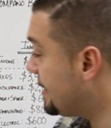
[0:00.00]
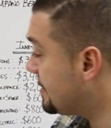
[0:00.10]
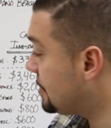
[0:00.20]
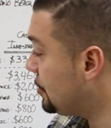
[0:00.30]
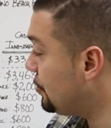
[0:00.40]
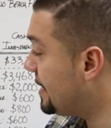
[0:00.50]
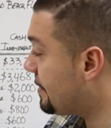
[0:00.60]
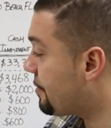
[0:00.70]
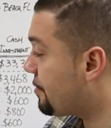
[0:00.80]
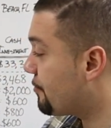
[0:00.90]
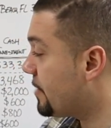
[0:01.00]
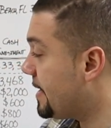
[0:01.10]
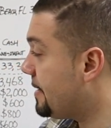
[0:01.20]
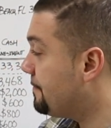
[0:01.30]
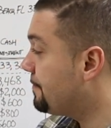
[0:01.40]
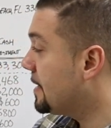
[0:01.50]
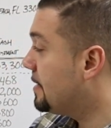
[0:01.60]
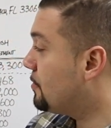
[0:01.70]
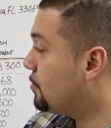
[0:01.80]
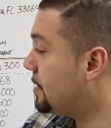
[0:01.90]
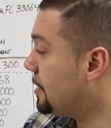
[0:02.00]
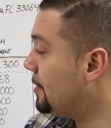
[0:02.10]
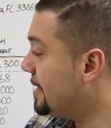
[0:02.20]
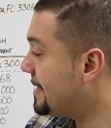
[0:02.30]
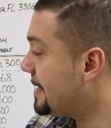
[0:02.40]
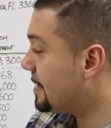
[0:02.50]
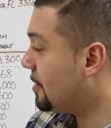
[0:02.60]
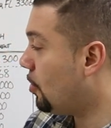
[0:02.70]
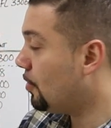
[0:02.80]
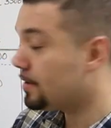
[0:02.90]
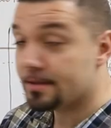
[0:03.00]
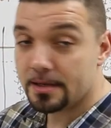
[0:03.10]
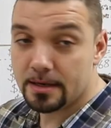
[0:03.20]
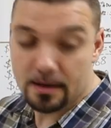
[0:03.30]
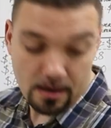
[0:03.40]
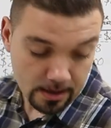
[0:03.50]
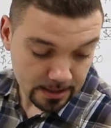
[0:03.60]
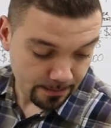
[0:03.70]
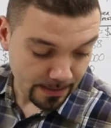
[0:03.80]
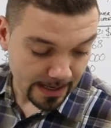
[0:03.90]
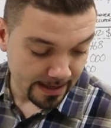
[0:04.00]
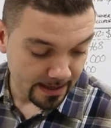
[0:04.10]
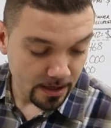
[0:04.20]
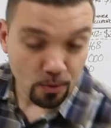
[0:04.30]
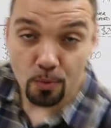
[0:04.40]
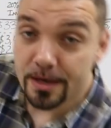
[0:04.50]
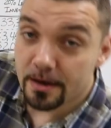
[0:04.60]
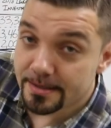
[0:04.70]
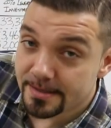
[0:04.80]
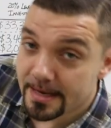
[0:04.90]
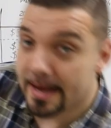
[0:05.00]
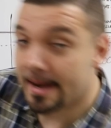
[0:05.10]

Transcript: is unit three the unit that the owner is going to occupy, we are saying,